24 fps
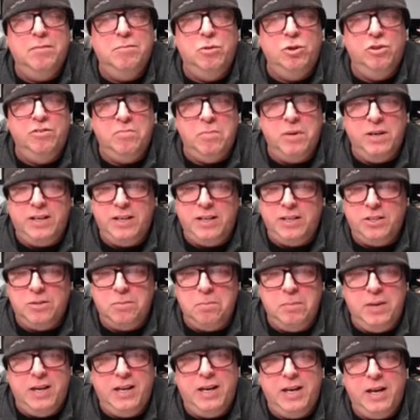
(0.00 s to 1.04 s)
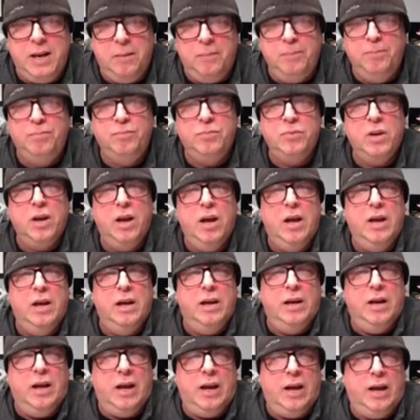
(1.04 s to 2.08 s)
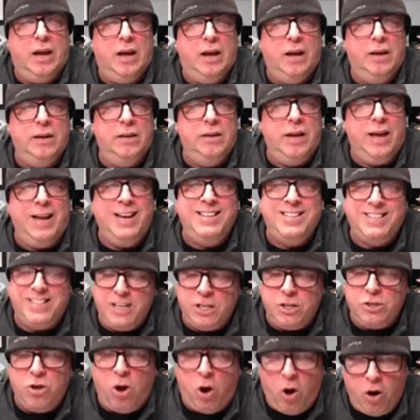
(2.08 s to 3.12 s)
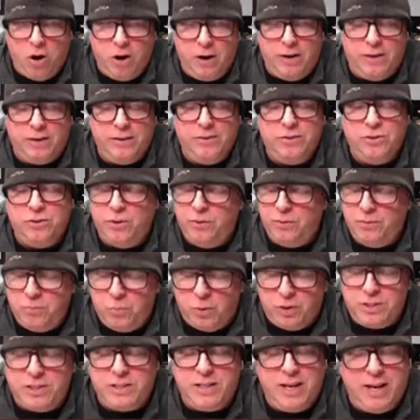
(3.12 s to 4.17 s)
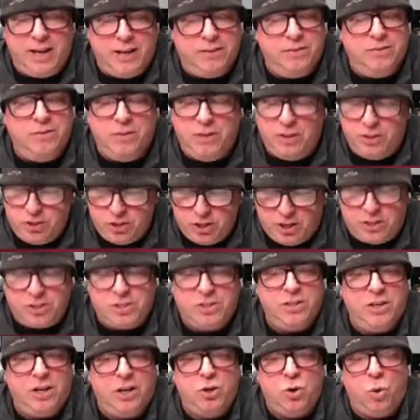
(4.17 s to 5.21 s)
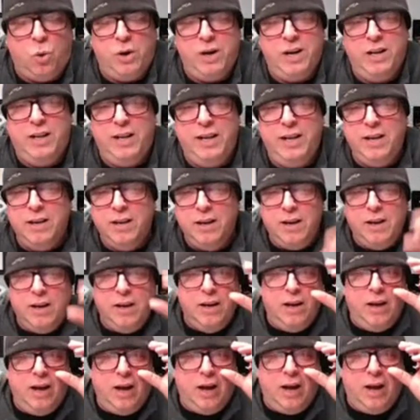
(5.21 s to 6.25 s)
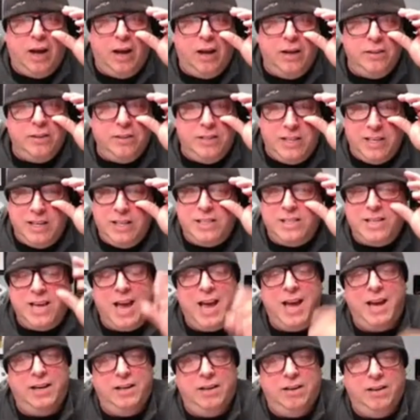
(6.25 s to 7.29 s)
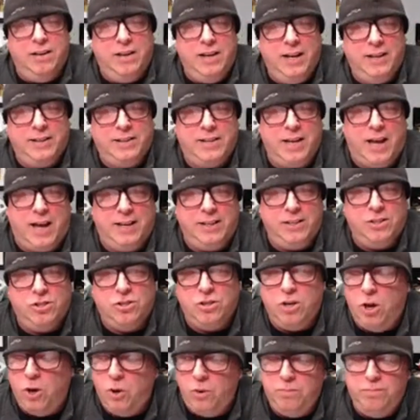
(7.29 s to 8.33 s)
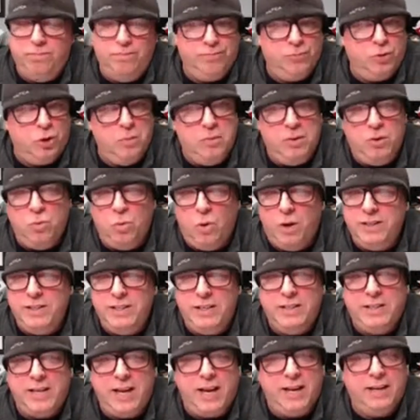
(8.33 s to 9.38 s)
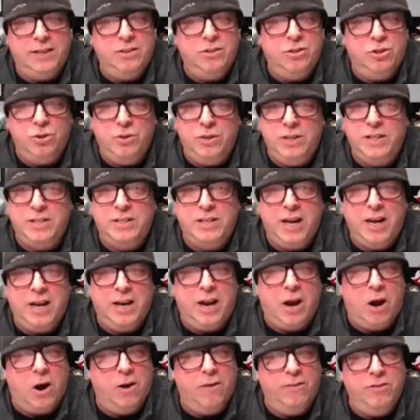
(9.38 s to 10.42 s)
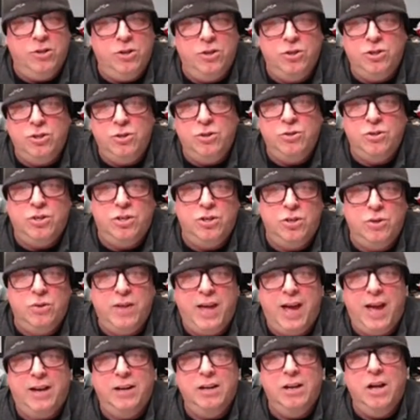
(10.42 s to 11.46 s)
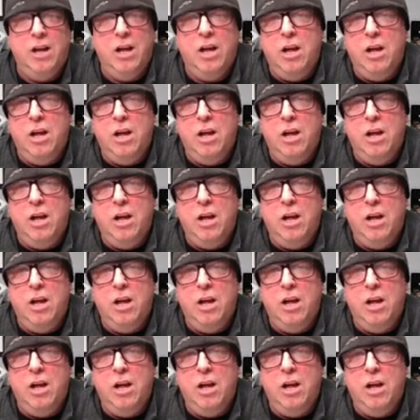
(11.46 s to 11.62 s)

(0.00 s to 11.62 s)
Movement is medium. AC is hard, so once again, adjust accordingly. D10 hit dice, so could be 1d10, 2d10, however you choose to do that.